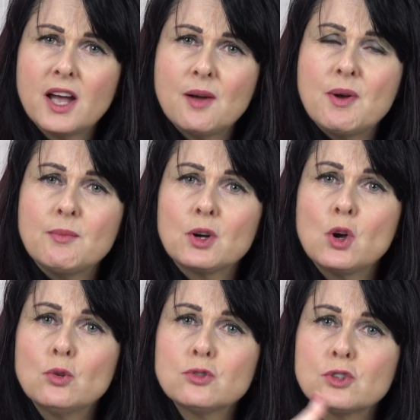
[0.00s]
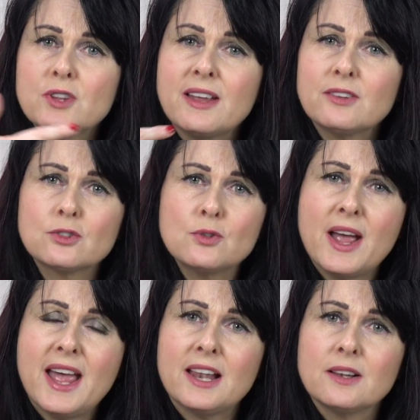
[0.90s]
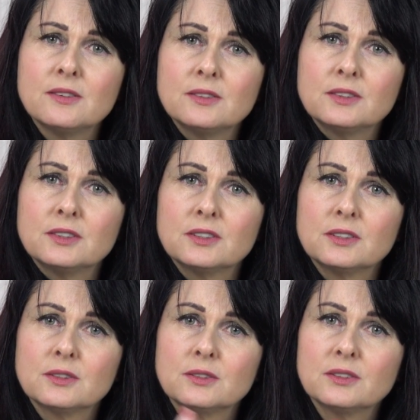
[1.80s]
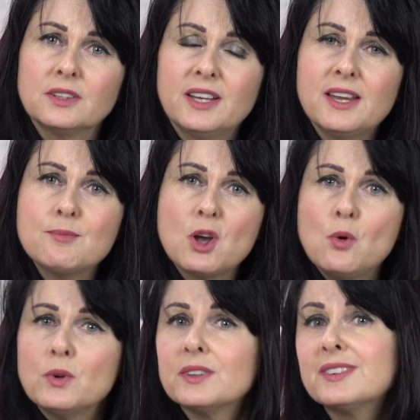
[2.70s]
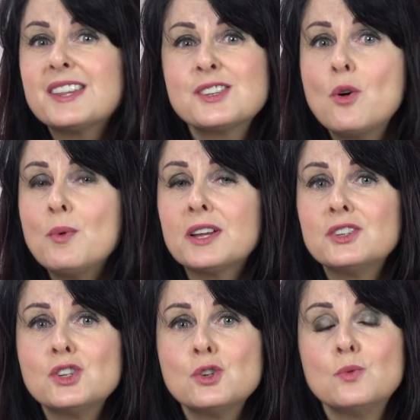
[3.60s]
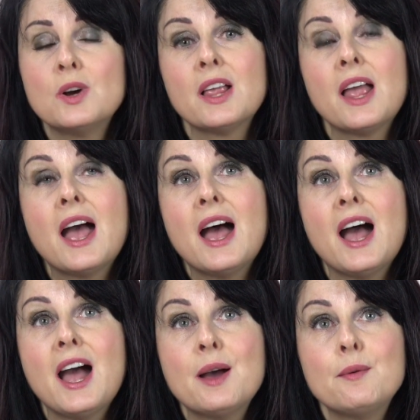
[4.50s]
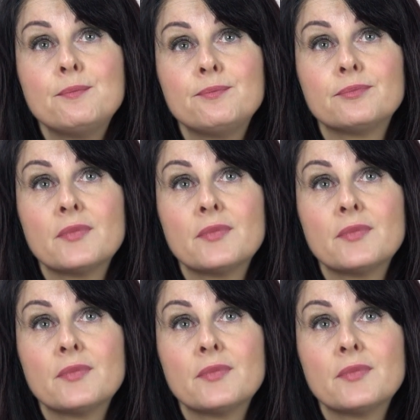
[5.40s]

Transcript: And when we're going through hell, keep going. That's all we can do. I'm